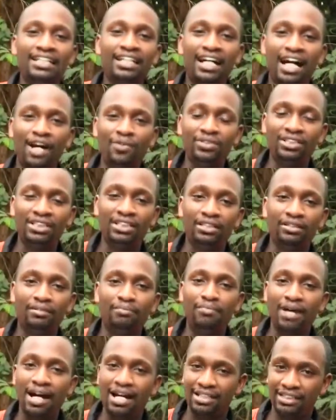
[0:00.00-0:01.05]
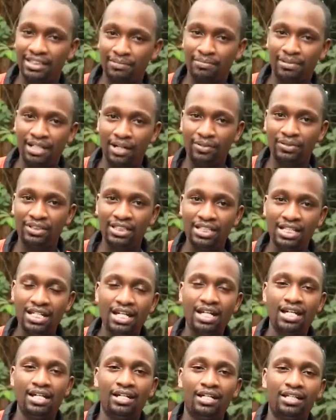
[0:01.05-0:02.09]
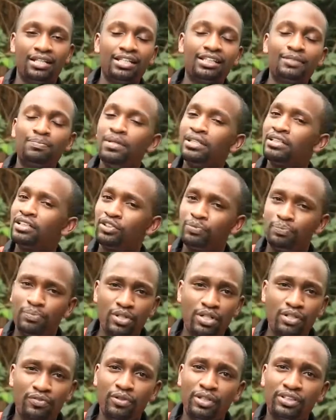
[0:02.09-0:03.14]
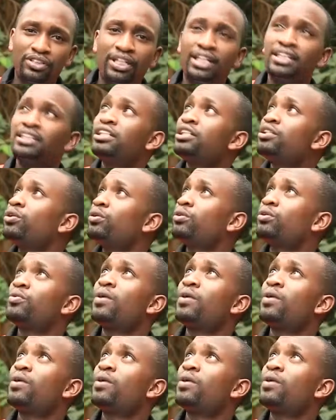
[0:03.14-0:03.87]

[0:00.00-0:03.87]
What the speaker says: the county, Marasam County. This place is beautiful, as you can see all